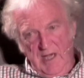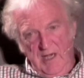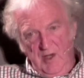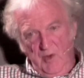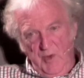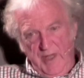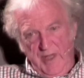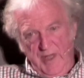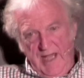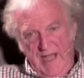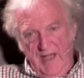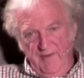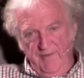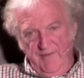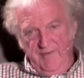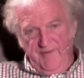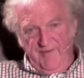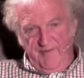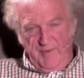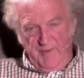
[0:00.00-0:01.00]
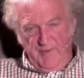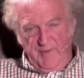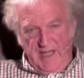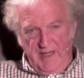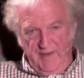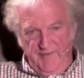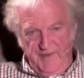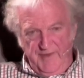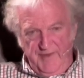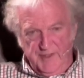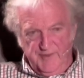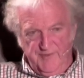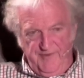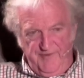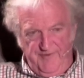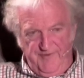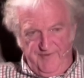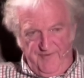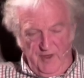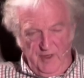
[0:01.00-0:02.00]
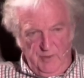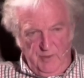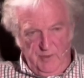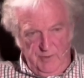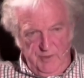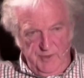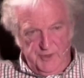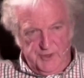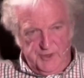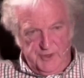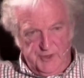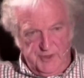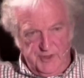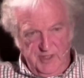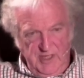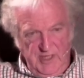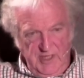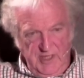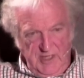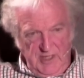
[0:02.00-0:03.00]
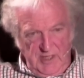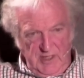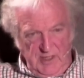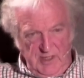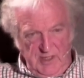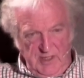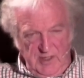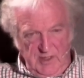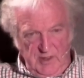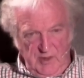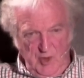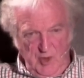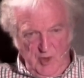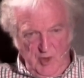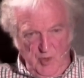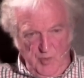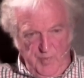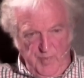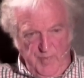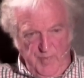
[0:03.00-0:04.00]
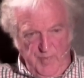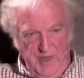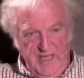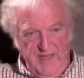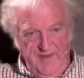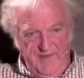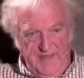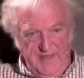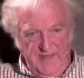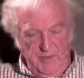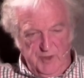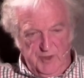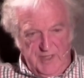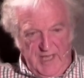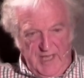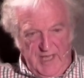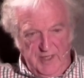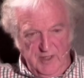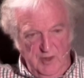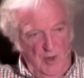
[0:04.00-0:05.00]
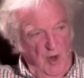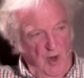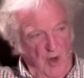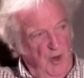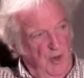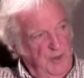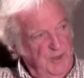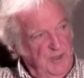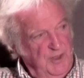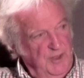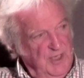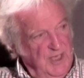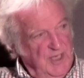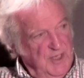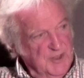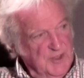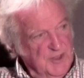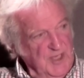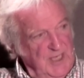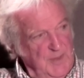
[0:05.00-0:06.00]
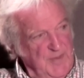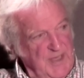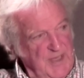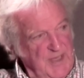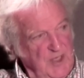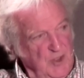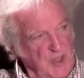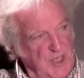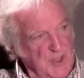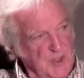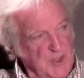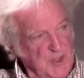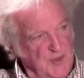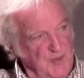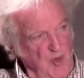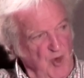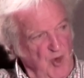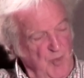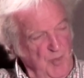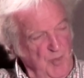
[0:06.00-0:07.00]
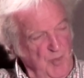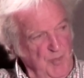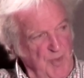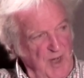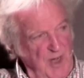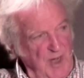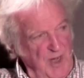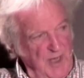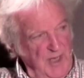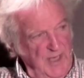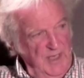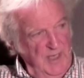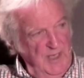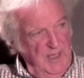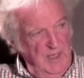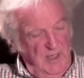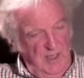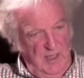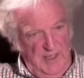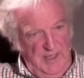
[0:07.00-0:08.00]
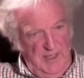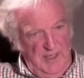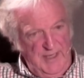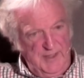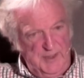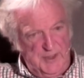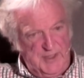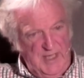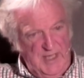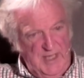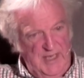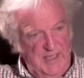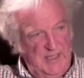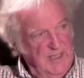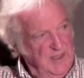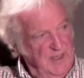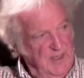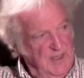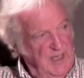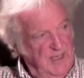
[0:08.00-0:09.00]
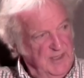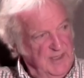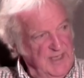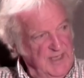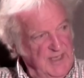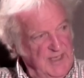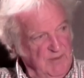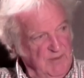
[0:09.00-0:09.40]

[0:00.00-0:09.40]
We have his followers who believed he was dead and gone, suddenly being transformed by an understanding that he had